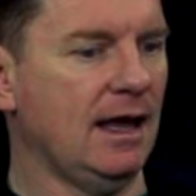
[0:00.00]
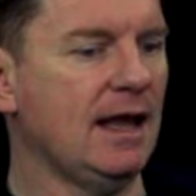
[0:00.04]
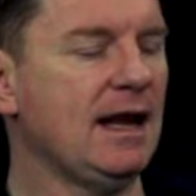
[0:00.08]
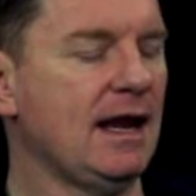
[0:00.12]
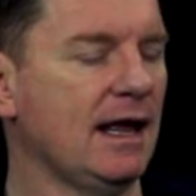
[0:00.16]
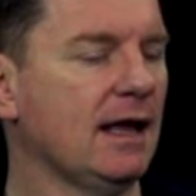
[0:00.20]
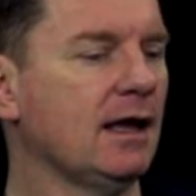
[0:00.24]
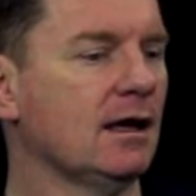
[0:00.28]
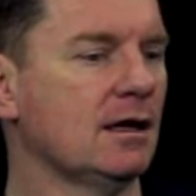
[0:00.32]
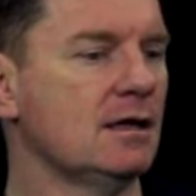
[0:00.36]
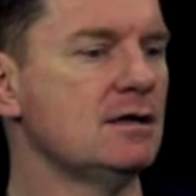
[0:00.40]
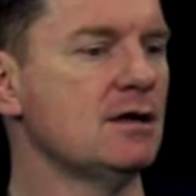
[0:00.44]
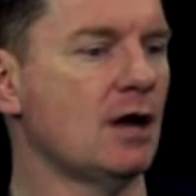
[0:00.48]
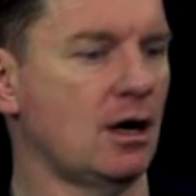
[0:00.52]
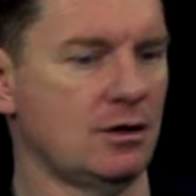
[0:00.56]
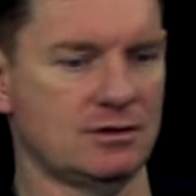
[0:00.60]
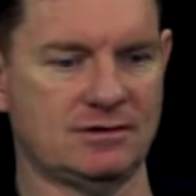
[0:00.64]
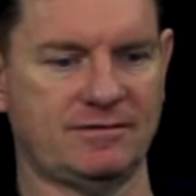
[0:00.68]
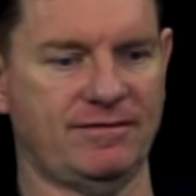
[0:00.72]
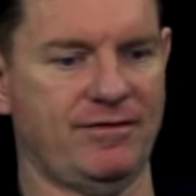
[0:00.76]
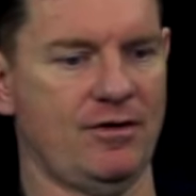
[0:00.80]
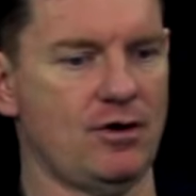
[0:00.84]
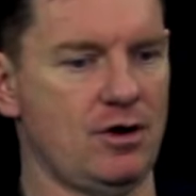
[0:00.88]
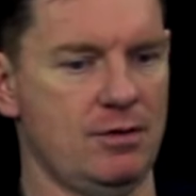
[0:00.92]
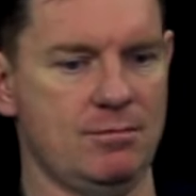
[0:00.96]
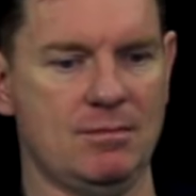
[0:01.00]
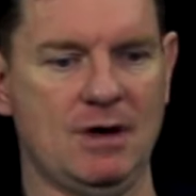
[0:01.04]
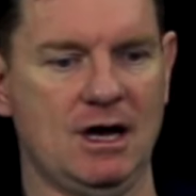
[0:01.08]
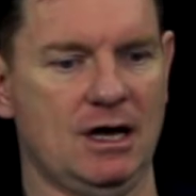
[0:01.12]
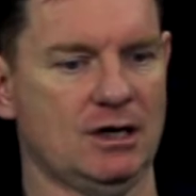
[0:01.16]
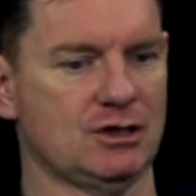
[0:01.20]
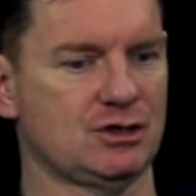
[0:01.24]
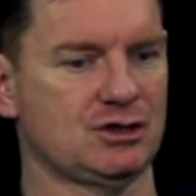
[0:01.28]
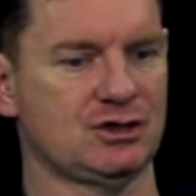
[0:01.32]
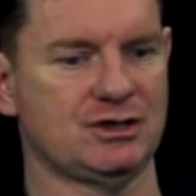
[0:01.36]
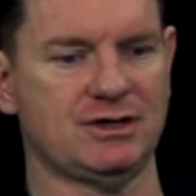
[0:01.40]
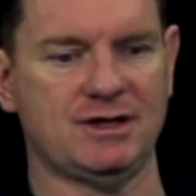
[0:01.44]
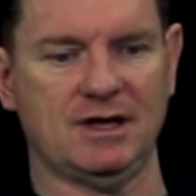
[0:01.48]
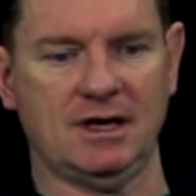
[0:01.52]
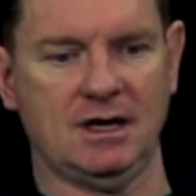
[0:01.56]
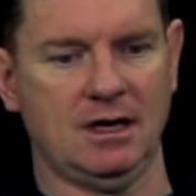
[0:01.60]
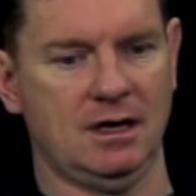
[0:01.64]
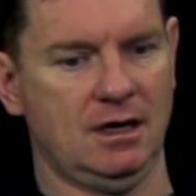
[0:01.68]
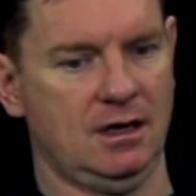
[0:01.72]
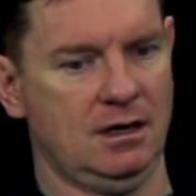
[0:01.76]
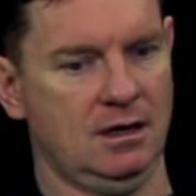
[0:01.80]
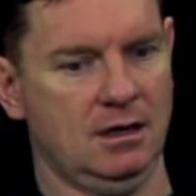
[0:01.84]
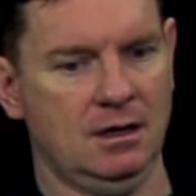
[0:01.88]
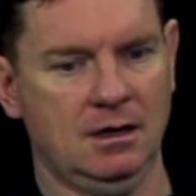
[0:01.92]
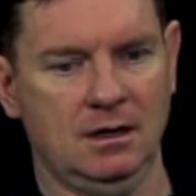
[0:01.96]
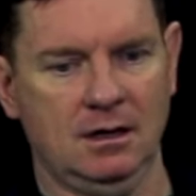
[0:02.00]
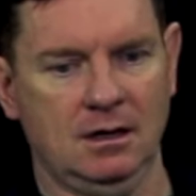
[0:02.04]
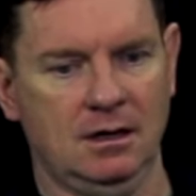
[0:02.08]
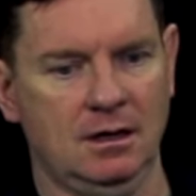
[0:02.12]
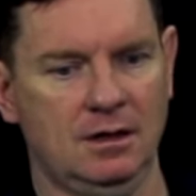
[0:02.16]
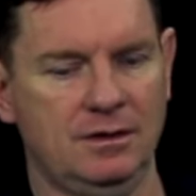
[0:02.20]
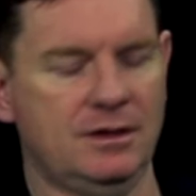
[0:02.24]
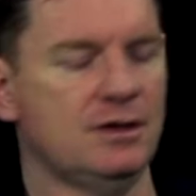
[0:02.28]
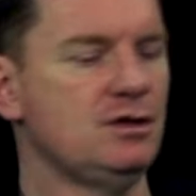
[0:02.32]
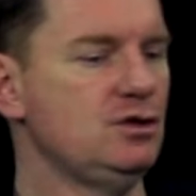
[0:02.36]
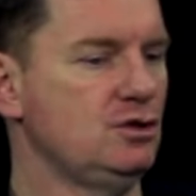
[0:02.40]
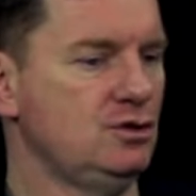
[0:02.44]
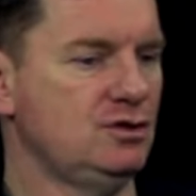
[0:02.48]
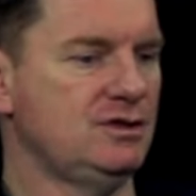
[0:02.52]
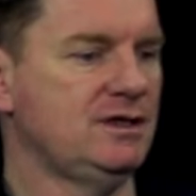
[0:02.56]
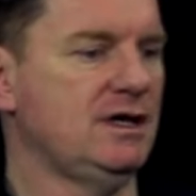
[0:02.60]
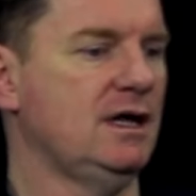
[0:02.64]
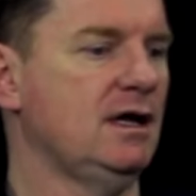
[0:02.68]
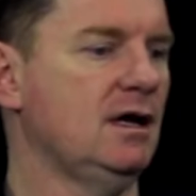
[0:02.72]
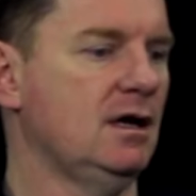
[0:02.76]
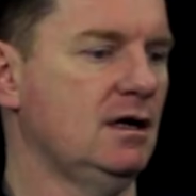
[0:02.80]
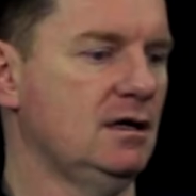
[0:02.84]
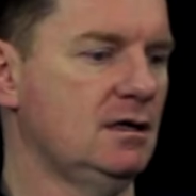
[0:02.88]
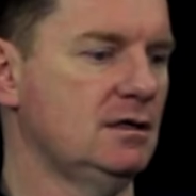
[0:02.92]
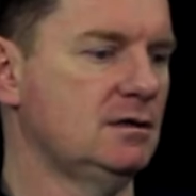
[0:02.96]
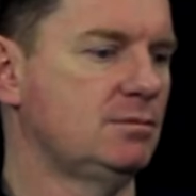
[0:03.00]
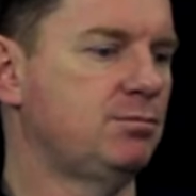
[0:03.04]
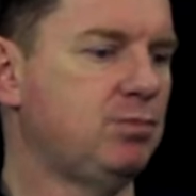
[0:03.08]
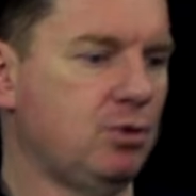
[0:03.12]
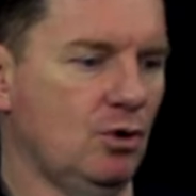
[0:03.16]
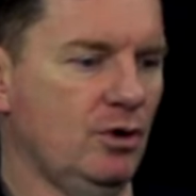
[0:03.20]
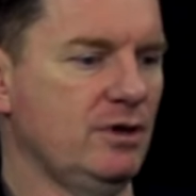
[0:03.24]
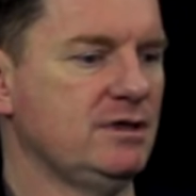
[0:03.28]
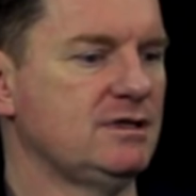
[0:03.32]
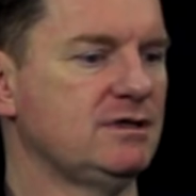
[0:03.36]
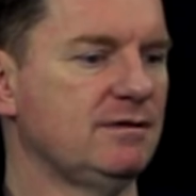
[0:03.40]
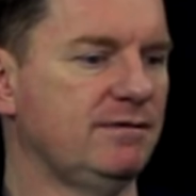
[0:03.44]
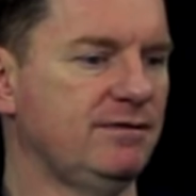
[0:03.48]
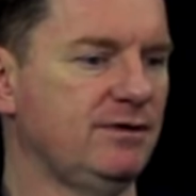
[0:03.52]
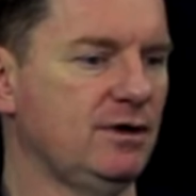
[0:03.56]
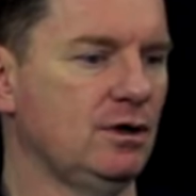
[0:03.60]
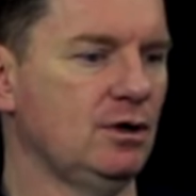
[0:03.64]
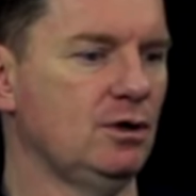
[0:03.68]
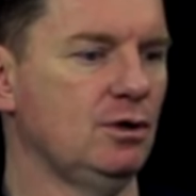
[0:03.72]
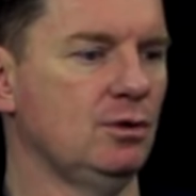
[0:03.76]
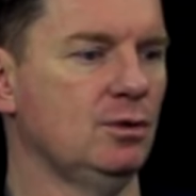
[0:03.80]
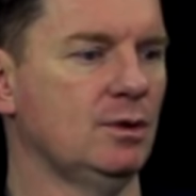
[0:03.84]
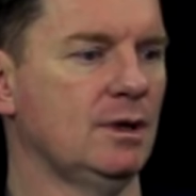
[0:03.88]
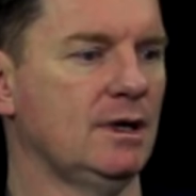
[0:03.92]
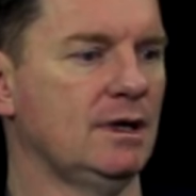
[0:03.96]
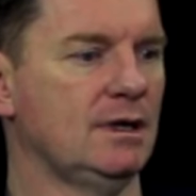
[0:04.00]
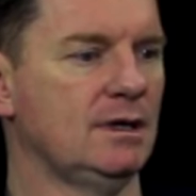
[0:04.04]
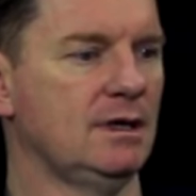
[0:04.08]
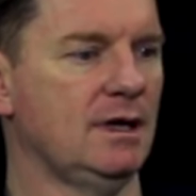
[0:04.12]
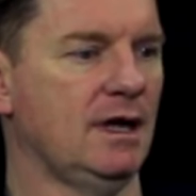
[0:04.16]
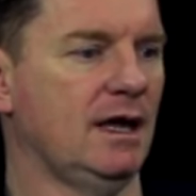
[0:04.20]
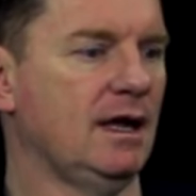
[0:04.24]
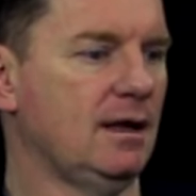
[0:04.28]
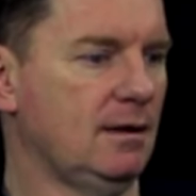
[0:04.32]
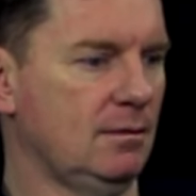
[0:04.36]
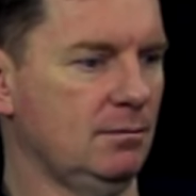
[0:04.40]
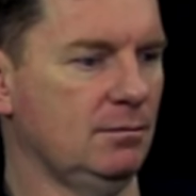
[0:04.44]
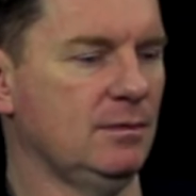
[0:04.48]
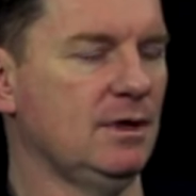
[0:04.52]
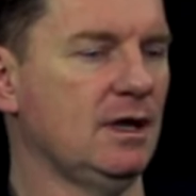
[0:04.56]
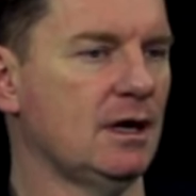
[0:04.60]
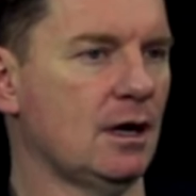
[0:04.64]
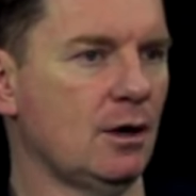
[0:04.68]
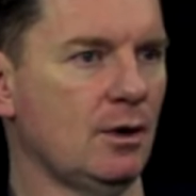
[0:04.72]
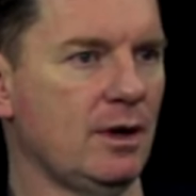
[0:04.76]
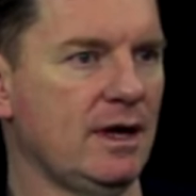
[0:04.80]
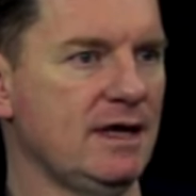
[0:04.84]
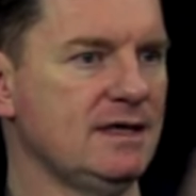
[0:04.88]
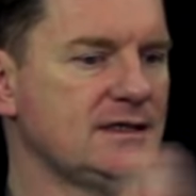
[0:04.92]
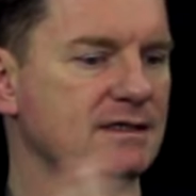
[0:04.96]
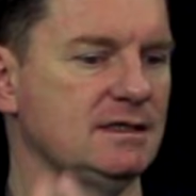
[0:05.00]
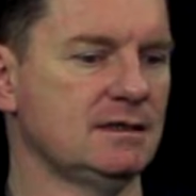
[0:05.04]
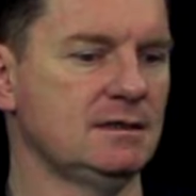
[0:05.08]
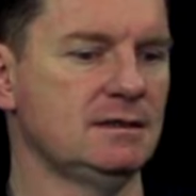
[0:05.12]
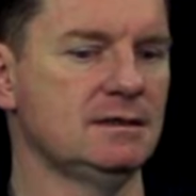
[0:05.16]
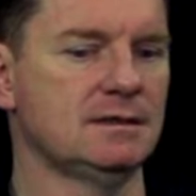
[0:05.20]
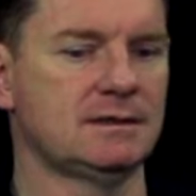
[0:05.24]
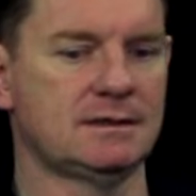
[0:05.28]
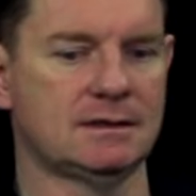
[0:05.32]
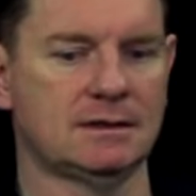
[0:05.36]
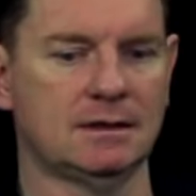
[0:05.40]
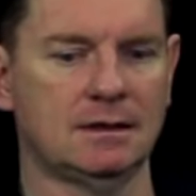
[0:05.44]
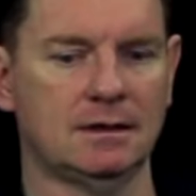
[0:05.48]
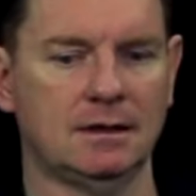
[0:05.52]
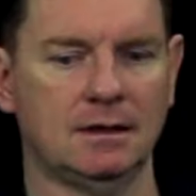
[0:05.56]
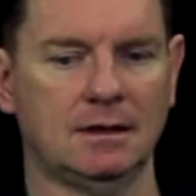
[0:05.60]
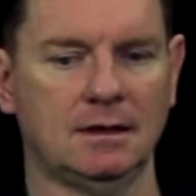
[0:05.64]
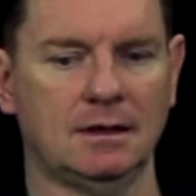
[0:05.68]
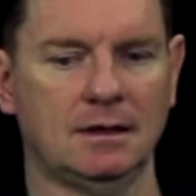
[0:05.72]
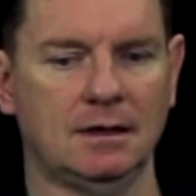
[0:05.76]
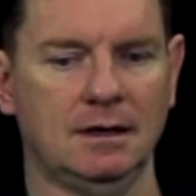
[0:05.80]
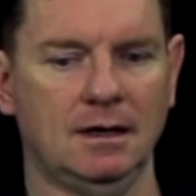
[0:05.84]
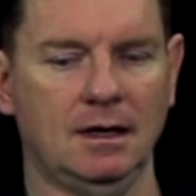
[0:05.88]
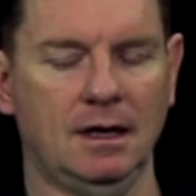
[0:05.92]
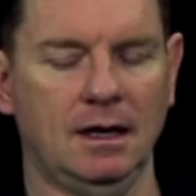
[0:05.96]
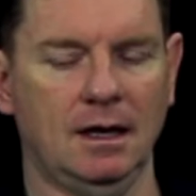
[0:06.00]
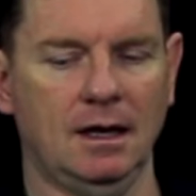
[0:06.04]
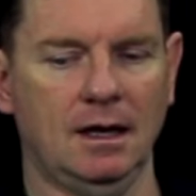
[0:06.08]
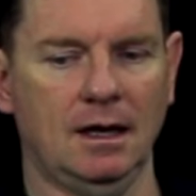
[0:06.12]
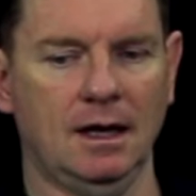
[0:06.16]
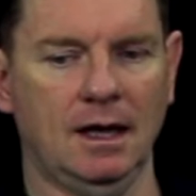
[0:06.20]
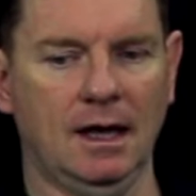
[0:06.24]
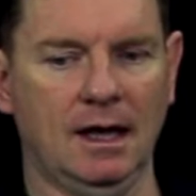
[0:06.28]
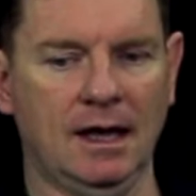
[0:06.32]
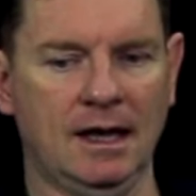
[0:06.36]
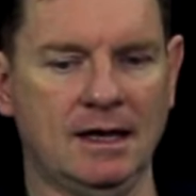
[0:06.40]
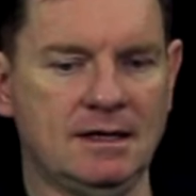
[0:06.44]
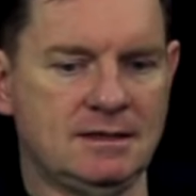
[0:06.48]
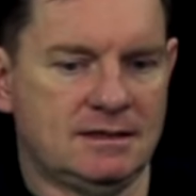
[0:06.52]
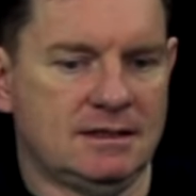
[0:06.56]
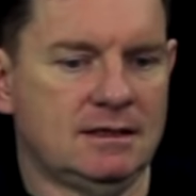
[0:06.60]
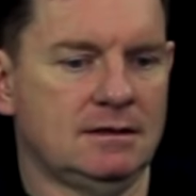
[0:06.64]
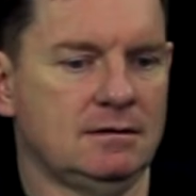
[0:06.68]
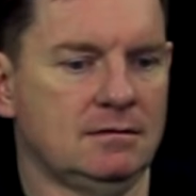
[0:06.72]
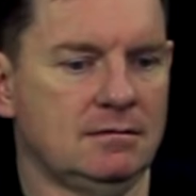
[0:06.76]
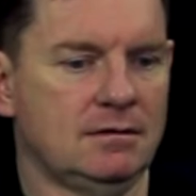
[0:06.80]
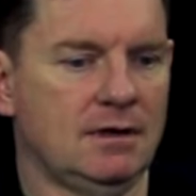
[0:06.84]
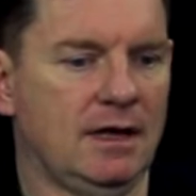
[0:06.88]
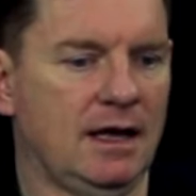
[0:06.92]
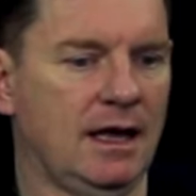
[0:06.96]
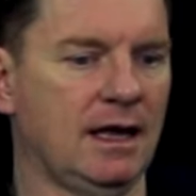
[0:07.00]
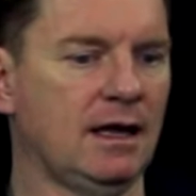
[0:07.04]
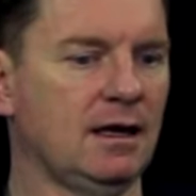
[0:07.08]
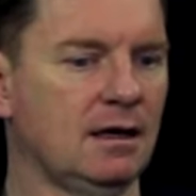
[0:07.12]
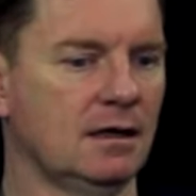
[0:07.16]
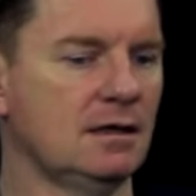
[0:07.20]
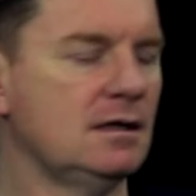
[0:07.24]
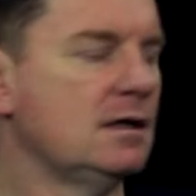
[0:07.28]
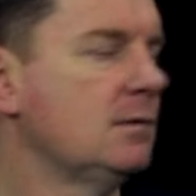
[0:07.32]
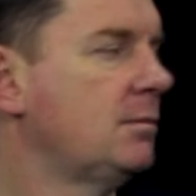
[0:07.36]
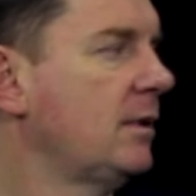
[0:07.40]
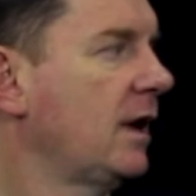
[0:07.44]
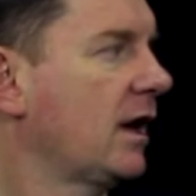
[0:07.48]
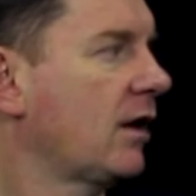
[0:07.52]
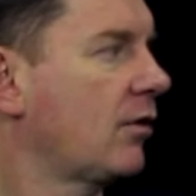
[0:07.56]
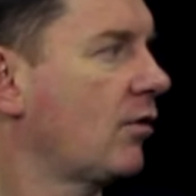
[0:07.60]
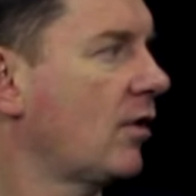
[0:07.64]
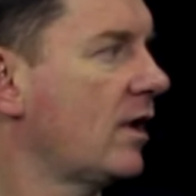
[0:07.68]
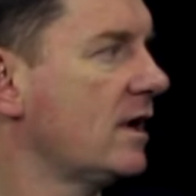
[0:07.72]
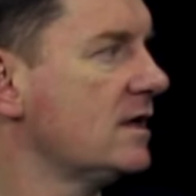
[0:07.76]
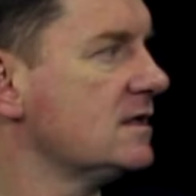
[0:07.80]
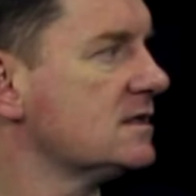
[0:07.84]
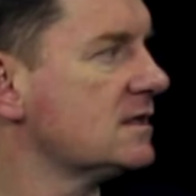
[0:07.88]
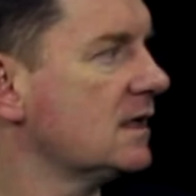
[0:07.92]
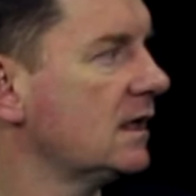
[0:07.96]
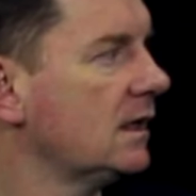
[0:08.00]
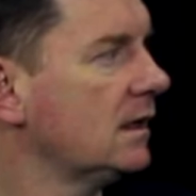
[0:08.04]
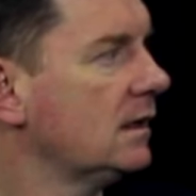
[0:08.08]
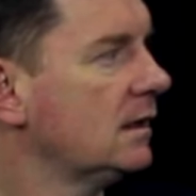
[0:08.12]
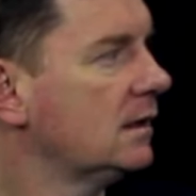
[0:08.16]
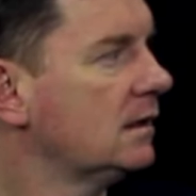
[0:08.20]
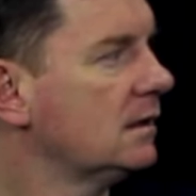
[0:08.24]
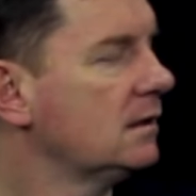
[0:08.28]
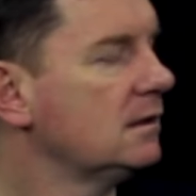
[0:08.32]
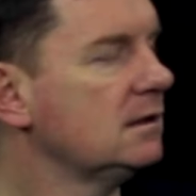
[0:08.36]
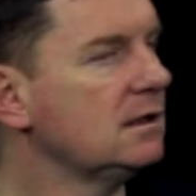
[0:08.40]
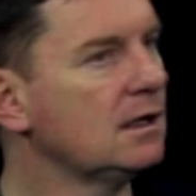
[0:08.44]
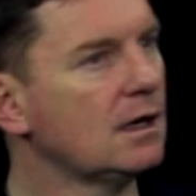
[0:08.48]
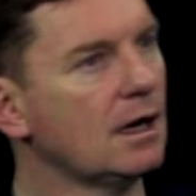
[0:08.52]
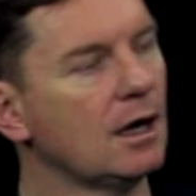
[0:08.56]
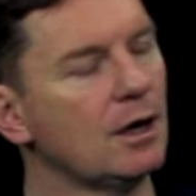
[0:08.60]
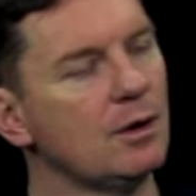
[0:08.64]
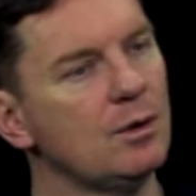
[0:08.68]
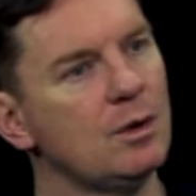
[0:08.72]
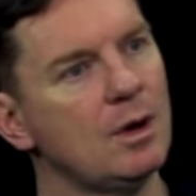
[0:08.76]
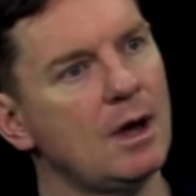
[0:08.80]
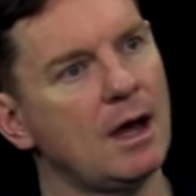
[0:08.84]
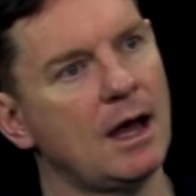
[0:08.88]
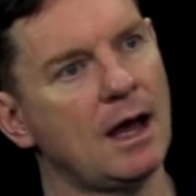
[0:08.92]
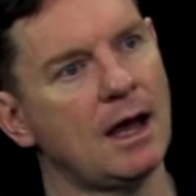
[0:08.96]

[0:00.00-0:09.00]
England, I was very much the New Zealand point of view and, you know, isn't England a bit crazy, you know?